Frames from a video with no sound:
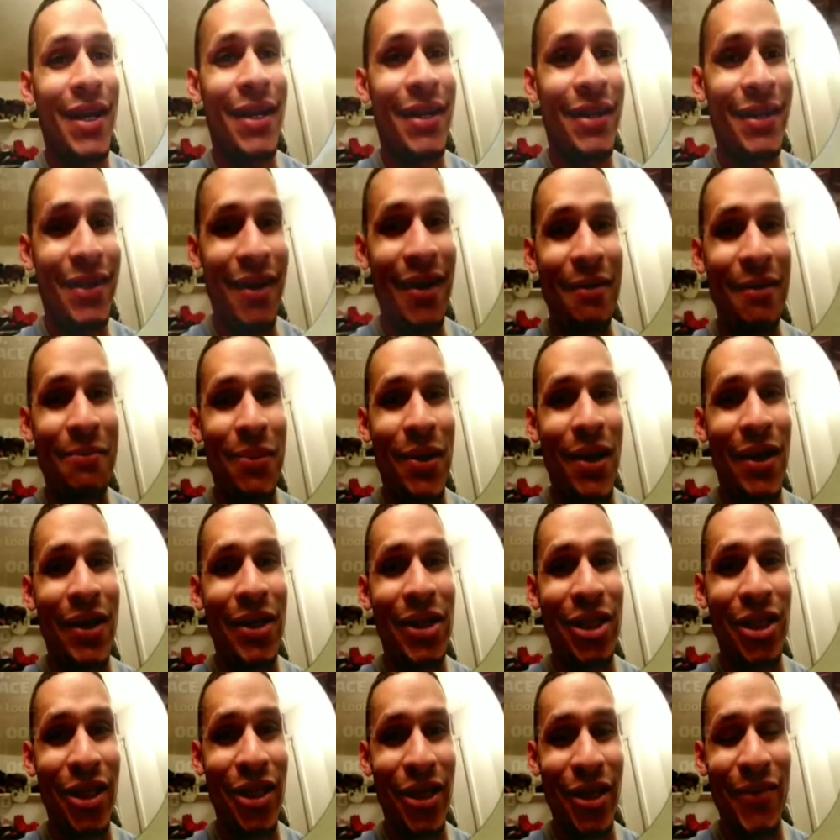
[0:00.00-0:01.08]
The
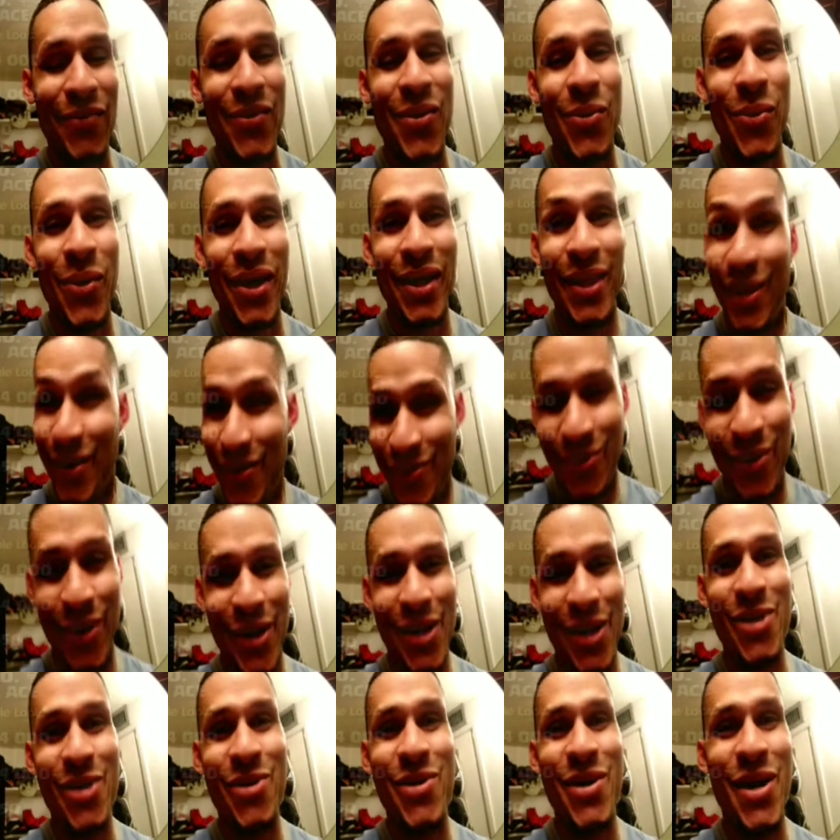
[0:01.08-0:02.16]
Punisher with, what do
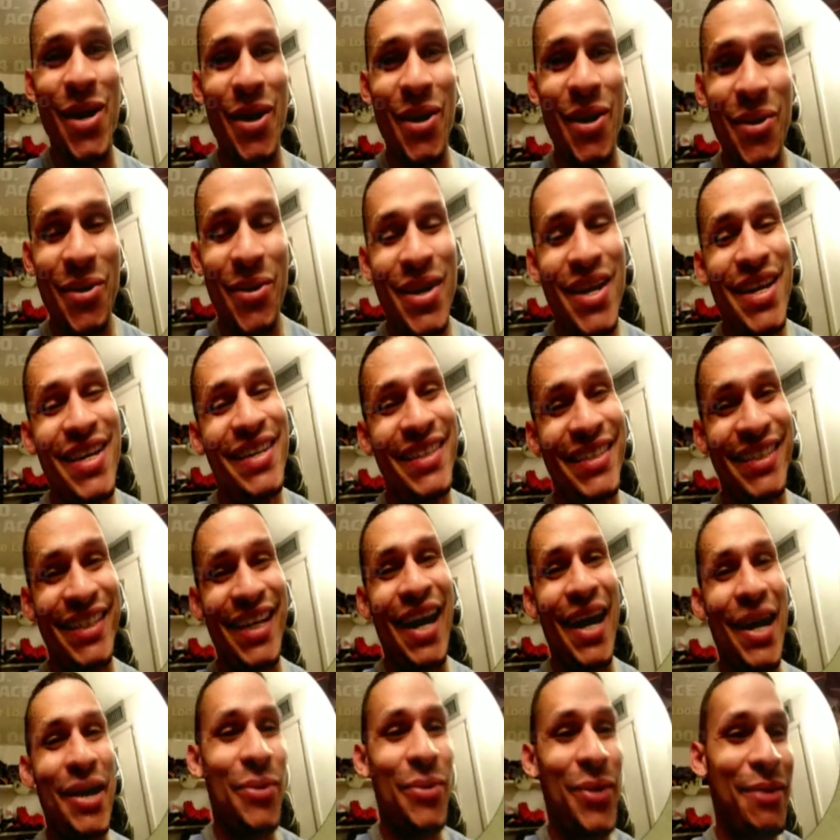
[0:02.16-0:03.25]
you know?
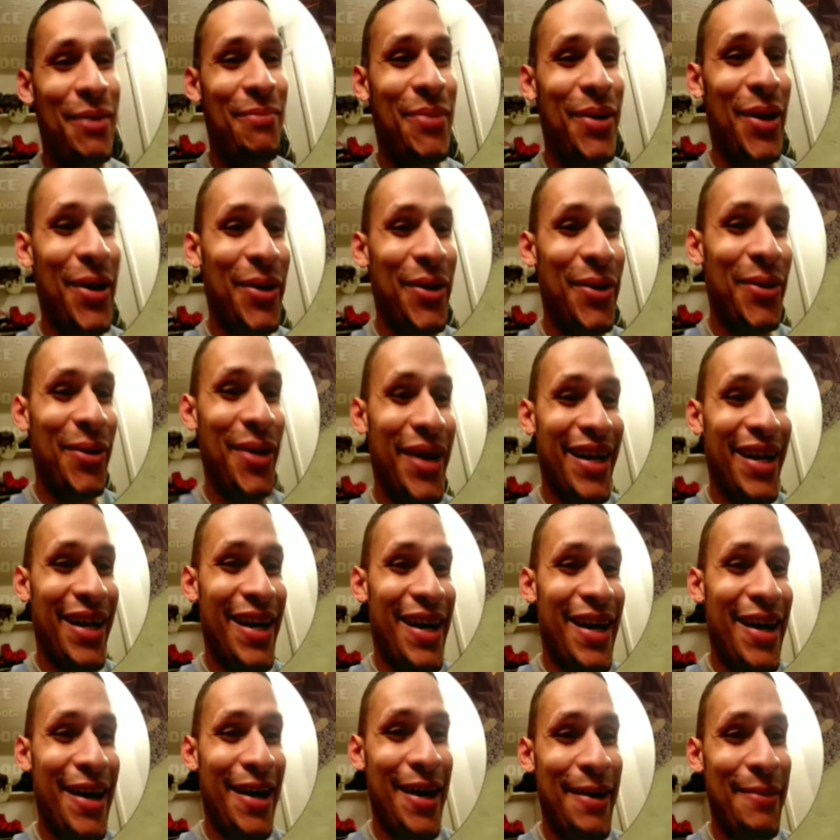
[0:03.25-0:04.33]
Jaiwi Bo.
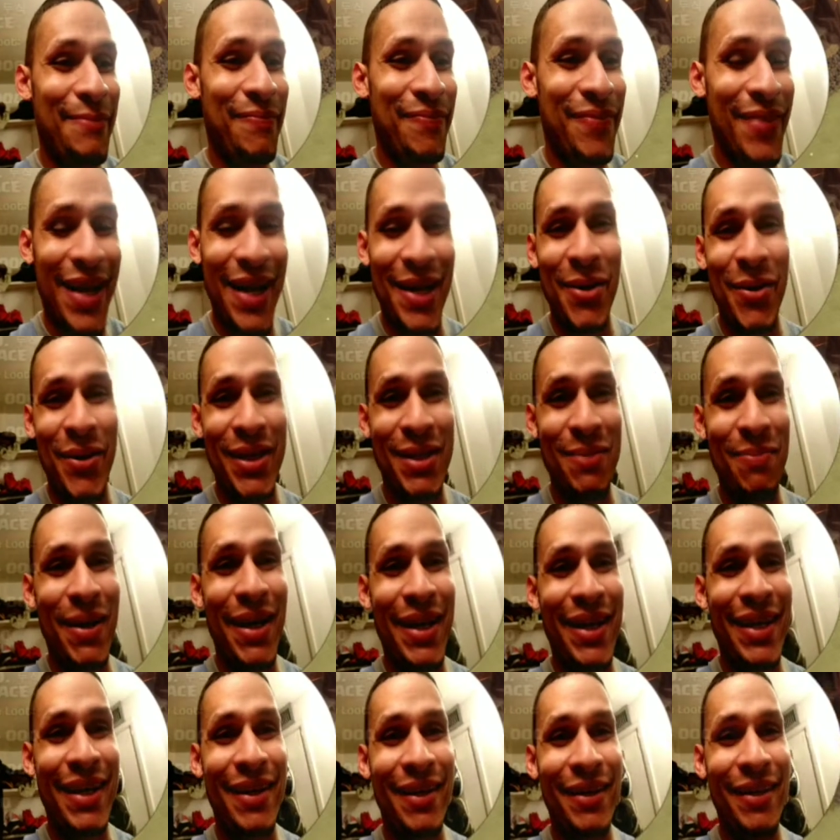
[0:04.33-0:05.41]
I know this
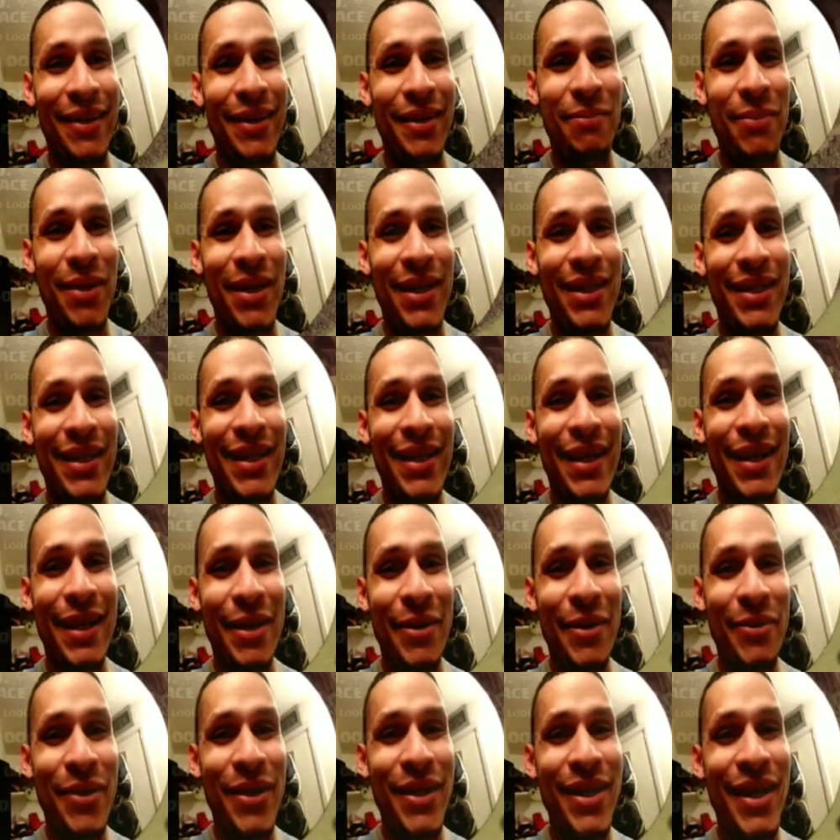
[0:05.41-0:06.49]
might get a little bit
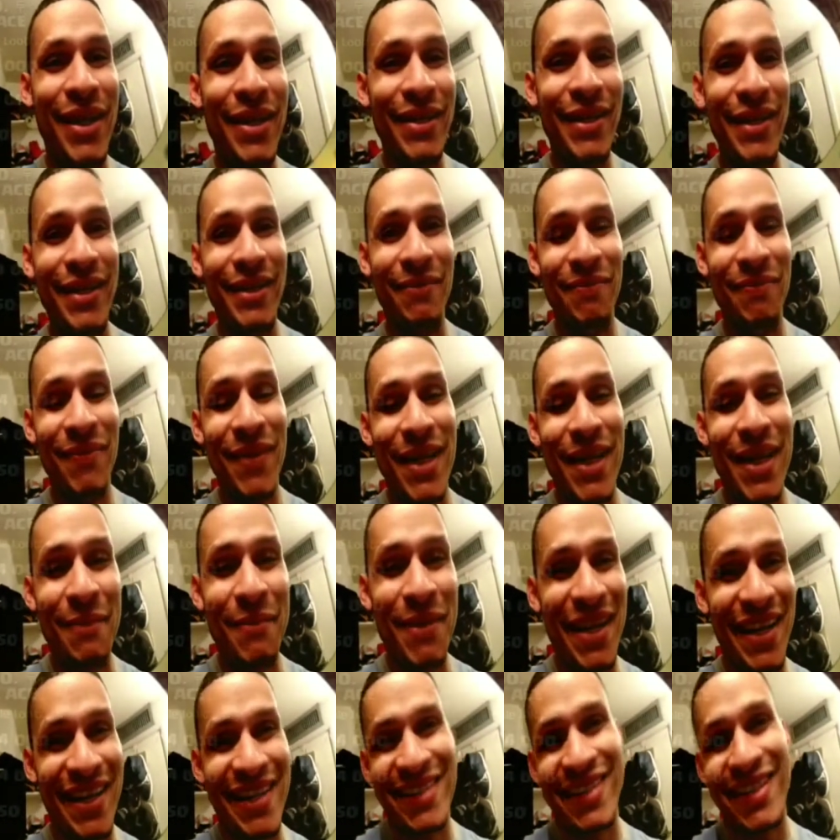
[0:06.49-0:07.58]
redundant. I'm not
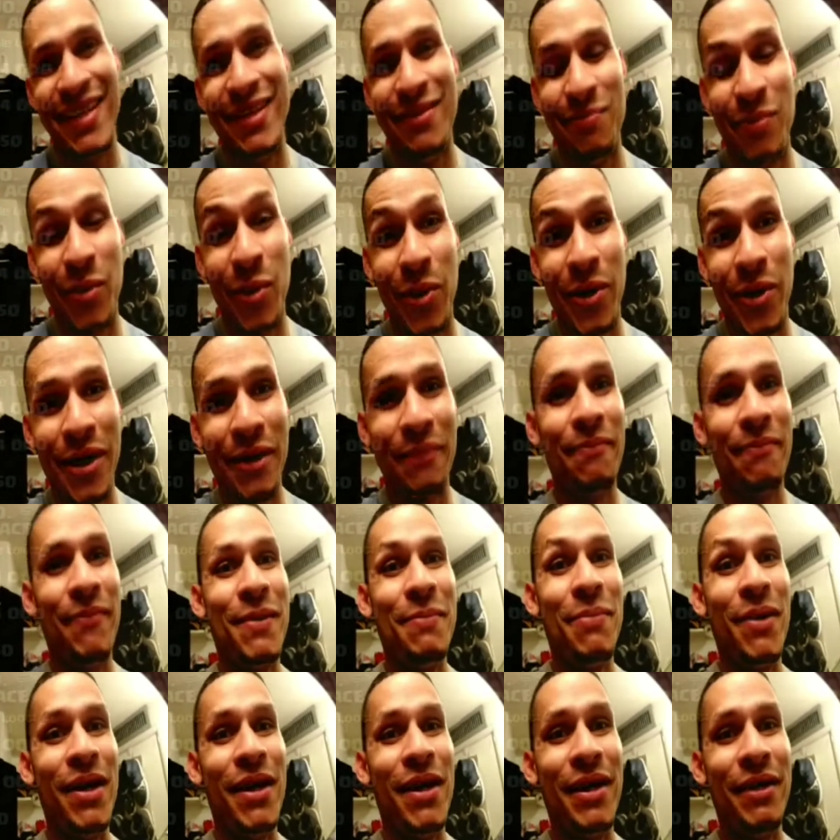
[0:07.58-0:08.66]
going to say it's boring,
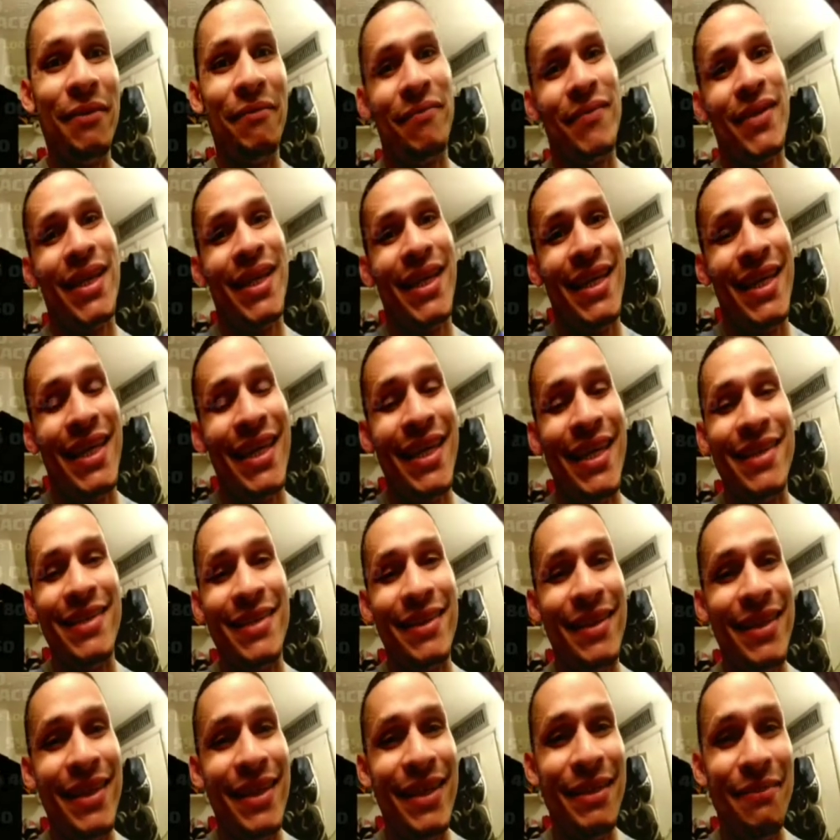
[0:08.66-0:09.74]
but
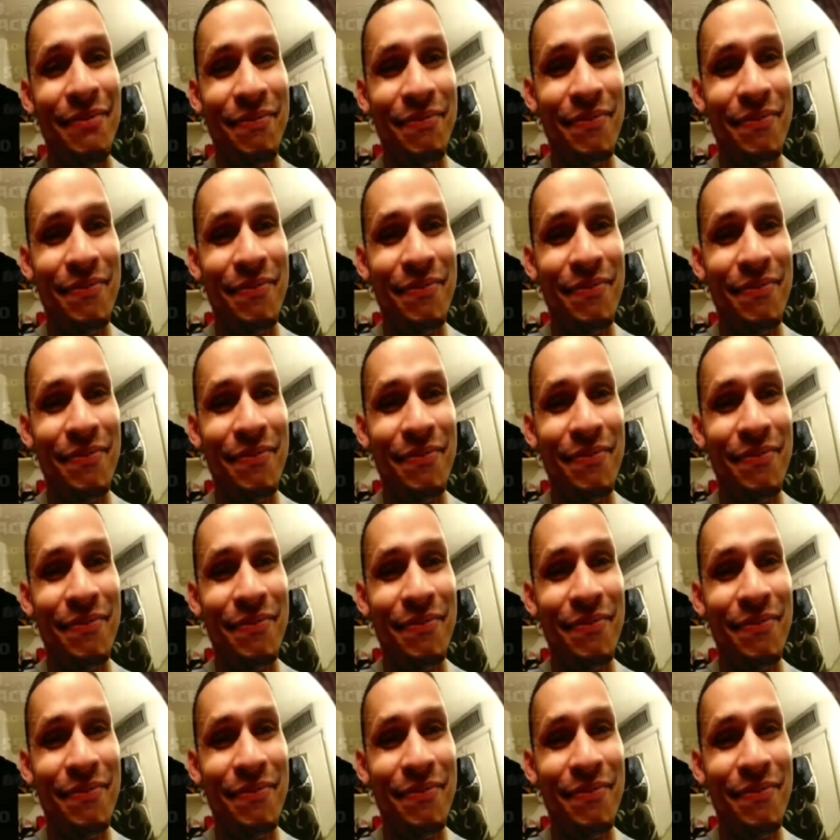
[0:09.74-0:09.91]
easily